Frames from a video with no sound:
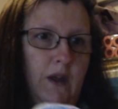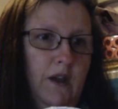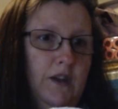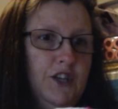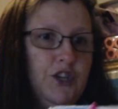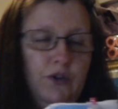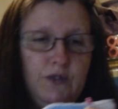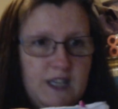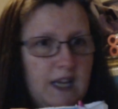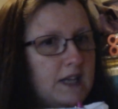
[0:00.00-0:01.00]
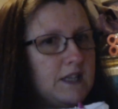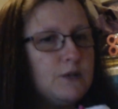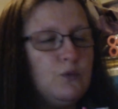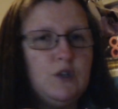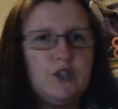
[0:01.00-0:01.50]
and issue
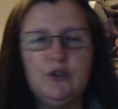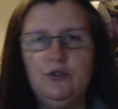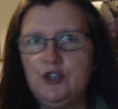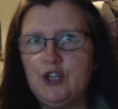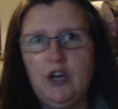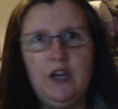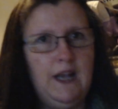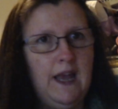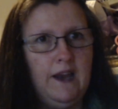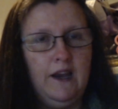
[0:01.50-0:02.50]
6 was sunshine